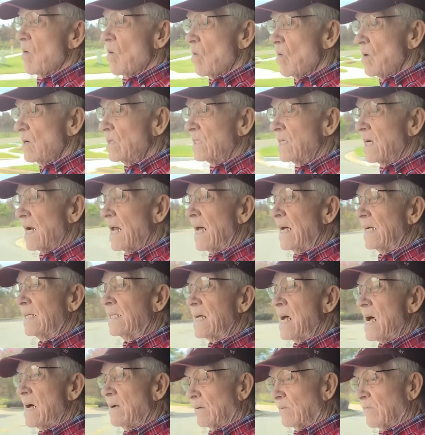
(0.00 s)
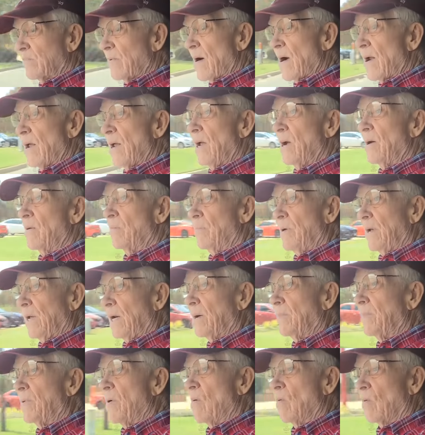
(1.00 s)
When's the last time Spring Hill
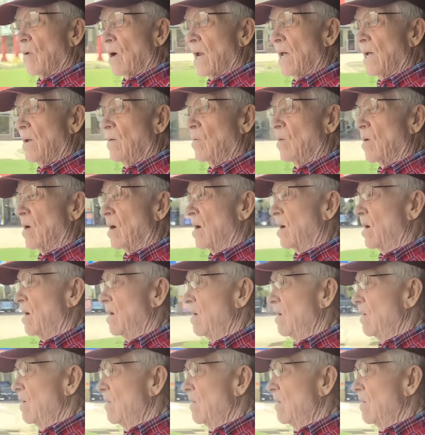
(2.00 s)
beat up on Gladewater?